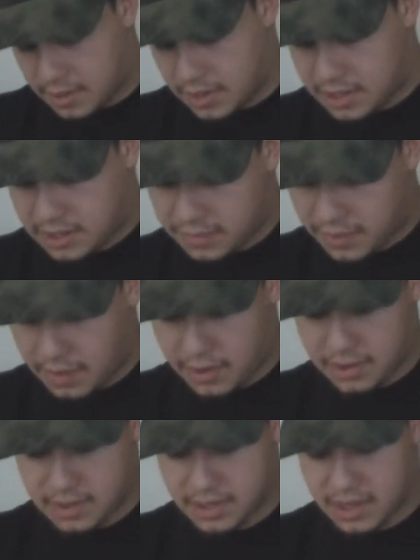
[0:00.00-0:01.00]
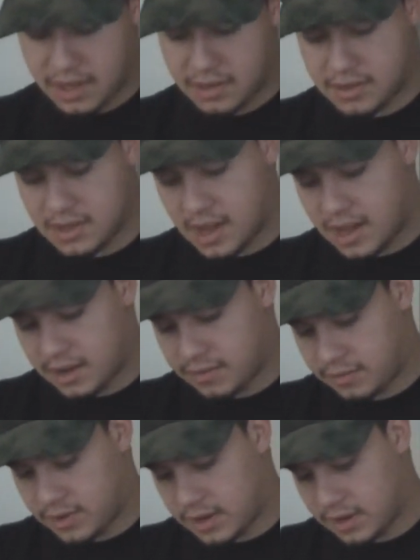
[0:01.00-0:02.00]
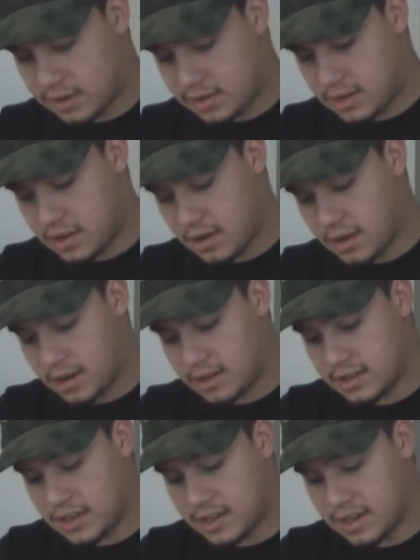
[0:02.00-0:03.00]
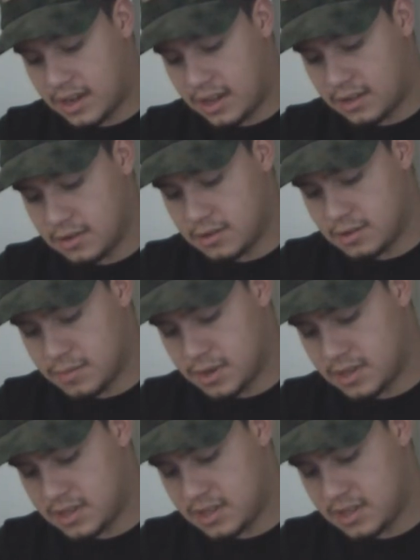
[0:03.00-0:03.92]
but it's a very good sling. You see I had a freaking tug on it to get it loose, but